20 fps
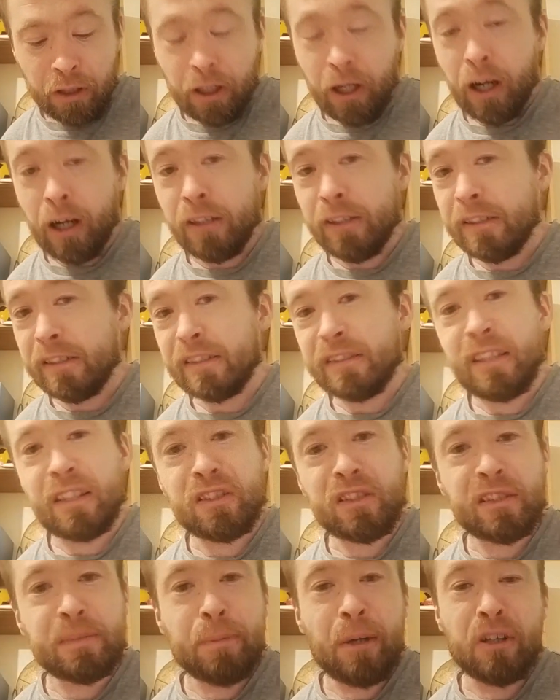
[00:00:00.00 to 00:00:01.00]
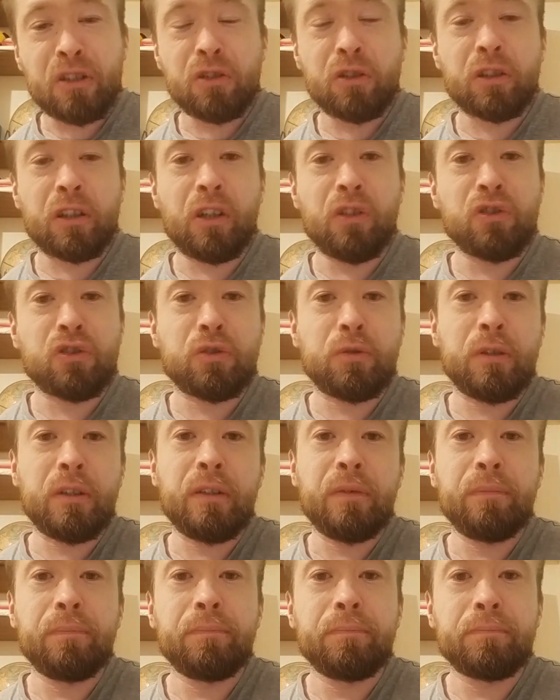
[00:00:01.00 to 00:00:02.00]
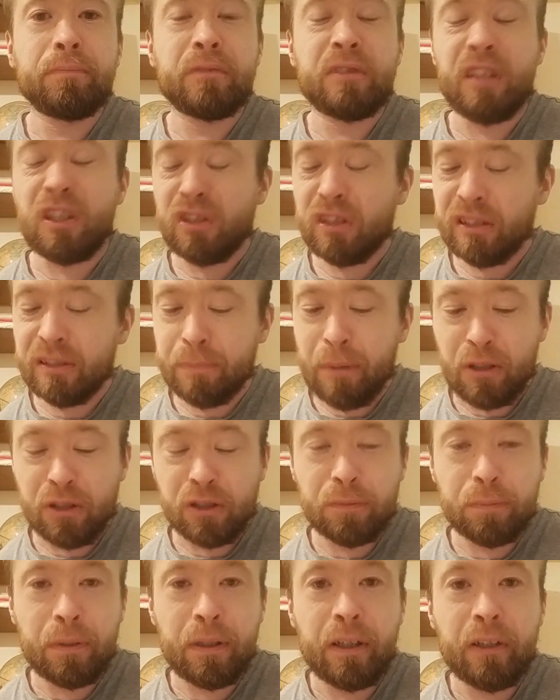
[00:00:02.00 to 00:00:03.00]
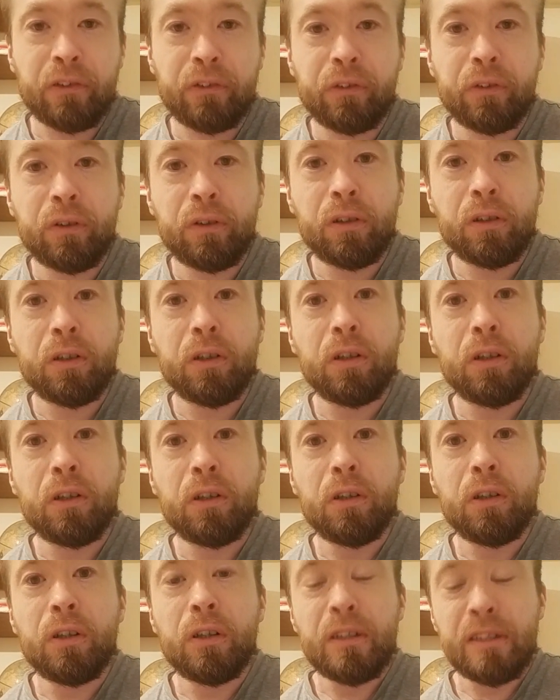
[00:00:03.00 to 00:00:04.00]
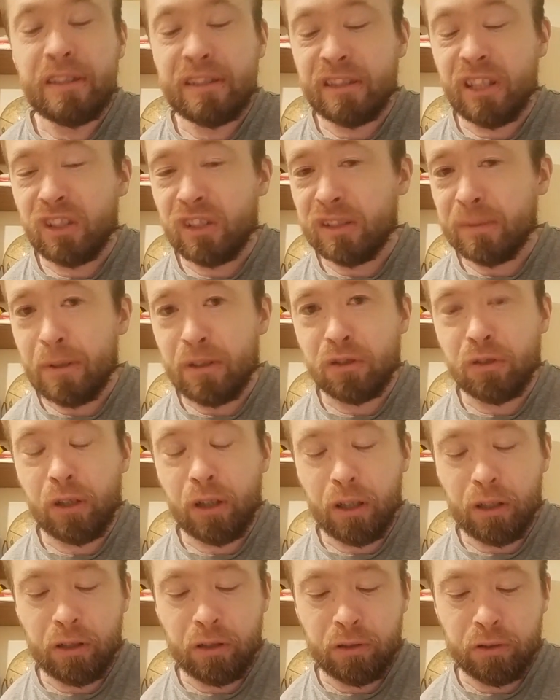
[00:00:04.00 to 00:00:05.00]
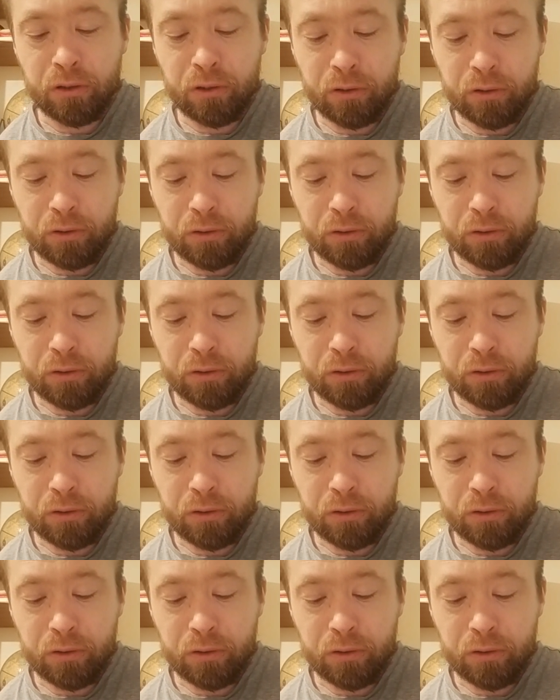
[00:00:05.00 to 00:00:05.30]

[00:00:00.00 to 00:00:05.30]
Ireland is such a special country, such a special place, such a special island,